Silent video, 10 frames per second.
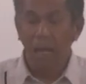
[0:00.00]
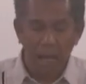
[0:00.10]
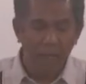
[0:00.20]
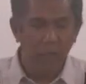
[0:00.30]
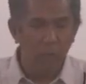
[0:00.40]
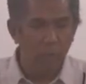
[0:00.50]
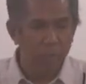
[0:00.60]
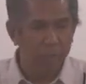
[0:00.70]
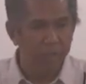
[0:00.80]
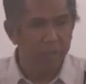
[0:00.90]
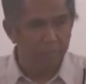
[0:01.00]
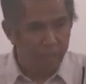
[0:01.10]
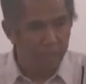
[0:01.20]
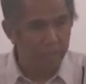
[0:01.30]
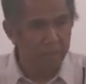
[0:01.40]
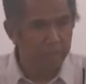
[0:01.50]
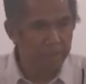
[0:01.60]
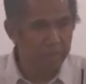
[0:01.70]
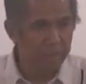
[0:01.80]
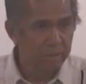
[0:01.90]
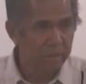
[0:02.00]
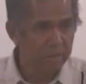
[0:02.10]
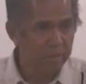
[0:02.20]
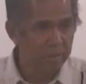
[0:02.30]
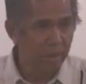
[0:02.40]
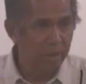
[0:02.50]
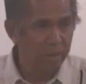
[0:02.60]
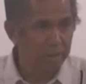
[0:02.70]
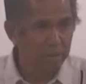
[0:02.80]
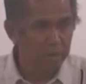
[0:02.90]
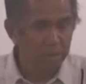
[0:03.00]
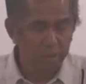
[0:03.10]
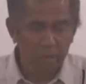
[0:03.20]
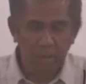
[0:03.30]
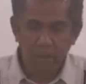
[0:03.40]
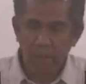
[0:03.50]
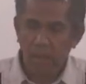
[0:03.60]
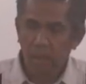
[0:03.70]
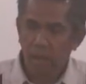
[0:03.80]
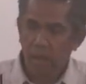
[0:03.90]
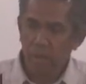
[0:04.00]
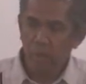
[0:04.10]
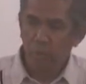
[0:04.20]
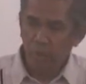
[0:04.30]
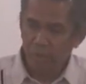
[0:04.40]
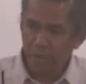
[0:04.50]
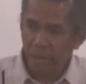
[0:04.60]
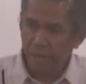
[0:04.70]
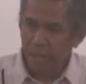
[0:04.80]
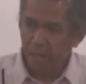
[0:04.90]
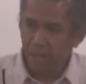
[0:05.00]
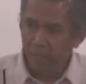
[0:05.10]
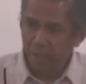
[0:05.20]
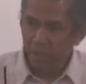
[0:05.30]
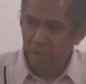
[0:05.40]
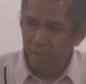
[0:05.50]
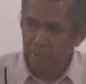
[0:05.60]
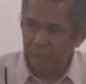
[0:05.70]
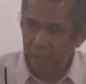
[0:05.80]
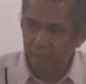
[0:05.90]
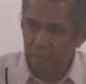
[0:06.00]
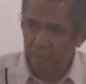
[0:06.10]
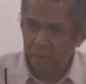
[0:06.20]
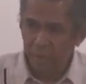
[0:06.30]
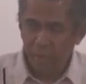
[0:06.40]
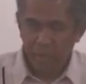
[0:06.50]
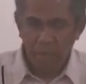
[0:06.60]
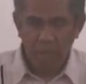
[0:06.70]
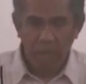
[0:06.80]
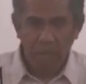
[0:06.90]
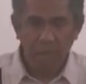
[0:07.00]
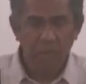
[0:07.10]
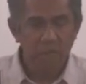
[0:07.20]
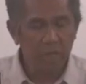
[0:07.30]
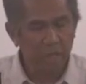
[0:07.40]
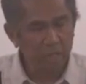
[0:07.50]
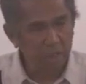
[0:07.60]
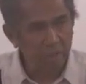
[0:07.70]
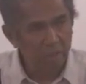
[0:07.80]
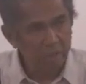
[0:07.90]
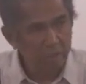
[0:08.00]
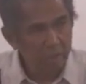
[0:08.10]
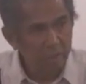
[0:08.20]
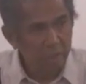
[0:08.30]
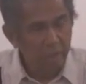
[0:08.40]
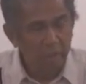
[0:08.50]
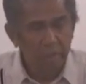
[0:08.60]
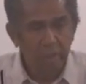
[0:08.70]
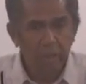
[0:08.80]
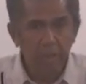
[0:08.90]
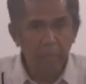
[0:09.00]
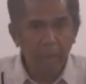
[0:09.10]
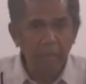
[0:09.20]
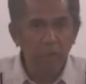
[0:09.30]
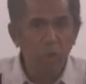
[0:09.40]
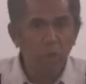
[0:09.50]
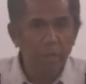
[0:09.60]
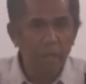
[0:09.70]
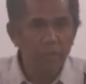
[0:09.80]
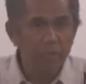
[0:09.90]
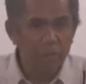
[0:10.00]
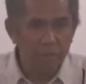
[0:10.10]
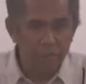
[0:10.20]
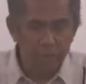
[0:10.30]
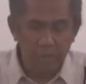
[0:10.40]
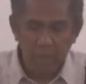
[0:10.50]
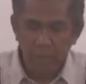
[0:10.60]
lot weaker than me. Okay? I squeeze her hand a little bit, she screams like a chicken, you know? The pain tolerance is